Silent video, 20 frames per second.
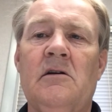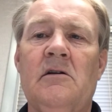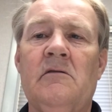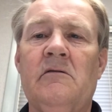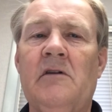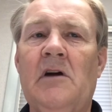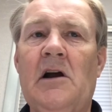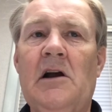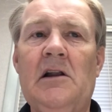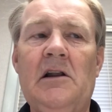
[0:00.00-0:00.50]

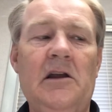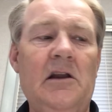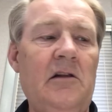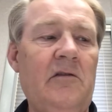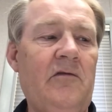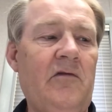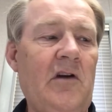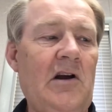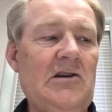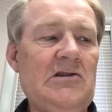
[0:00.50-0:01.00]
Very little
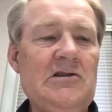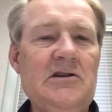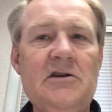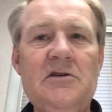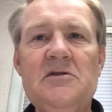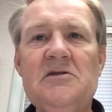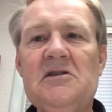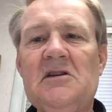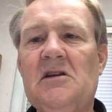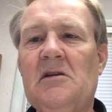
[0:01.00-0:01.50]
fresh
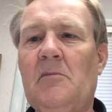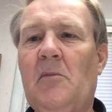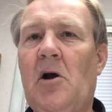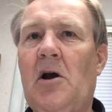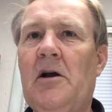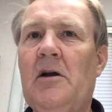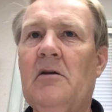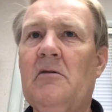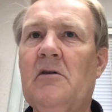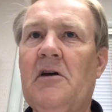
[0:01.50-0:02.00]
news in the
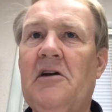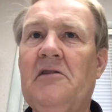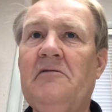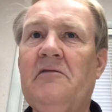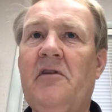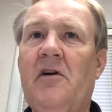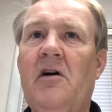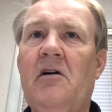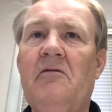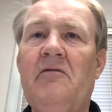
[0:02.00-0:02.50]
market.
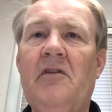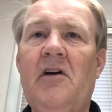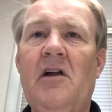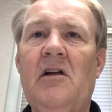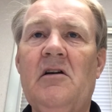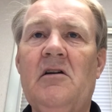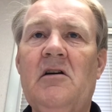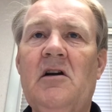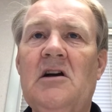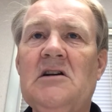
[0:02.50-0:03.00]
Rainfall fell
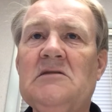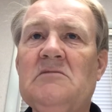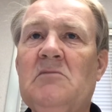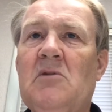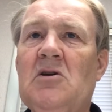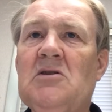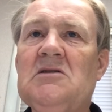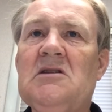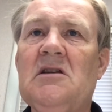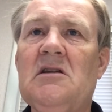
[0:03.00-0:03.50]
across
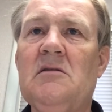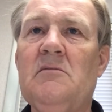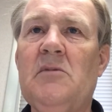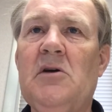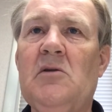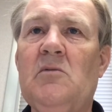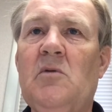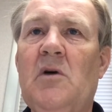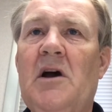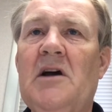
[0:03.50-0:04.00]
most of the
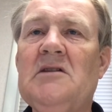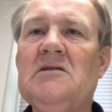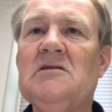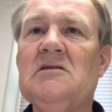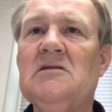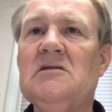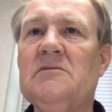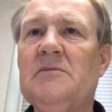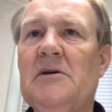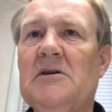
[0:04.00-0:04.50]

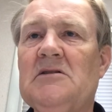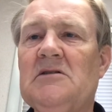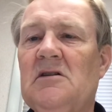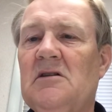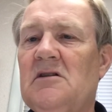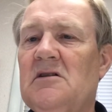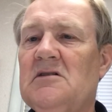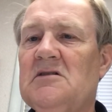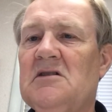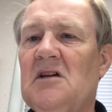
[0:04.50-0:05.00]
Midwest,
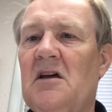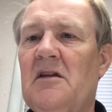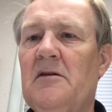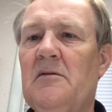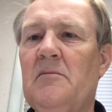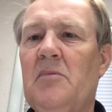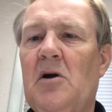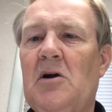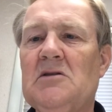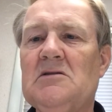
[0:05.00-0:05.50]
especially the
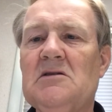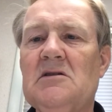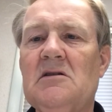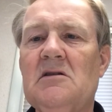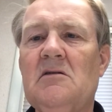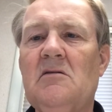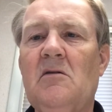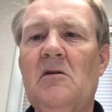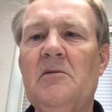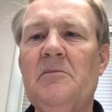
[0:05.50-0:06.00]
southern parts of
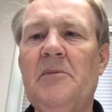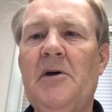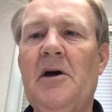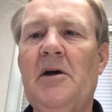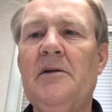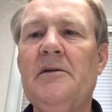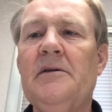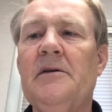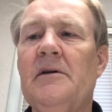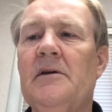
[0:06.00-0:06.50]
the Corn
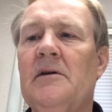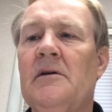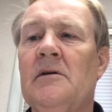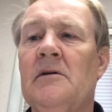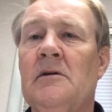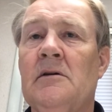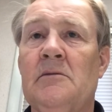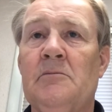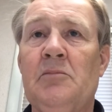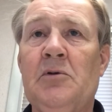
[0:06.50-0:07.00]
Belt,
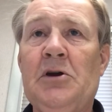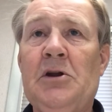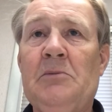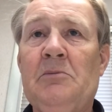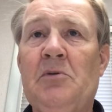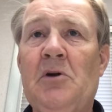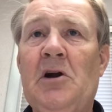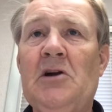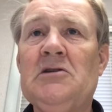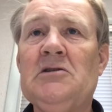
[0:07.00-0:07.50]

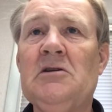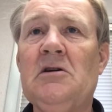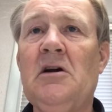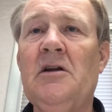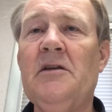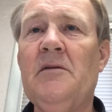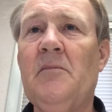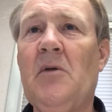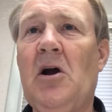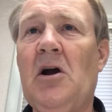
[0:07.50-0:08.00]
putting pressure
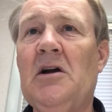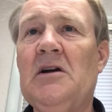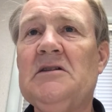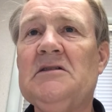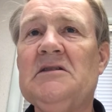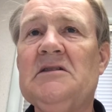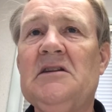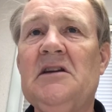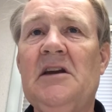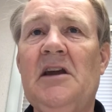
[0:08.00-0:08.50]
on the
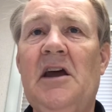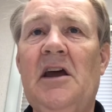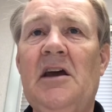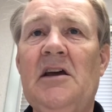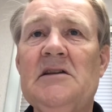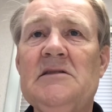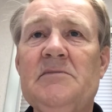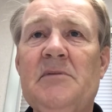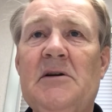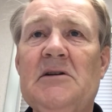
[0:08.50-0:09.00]
markets today,
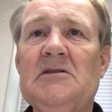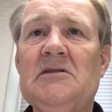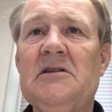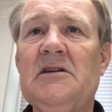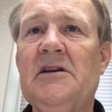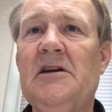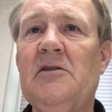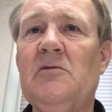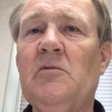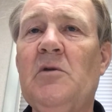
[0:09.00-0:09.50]

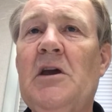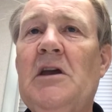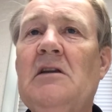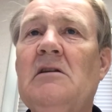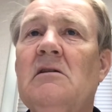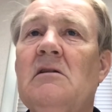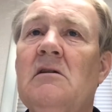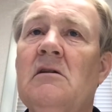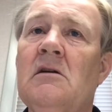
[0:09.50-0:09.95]
especially in wheat.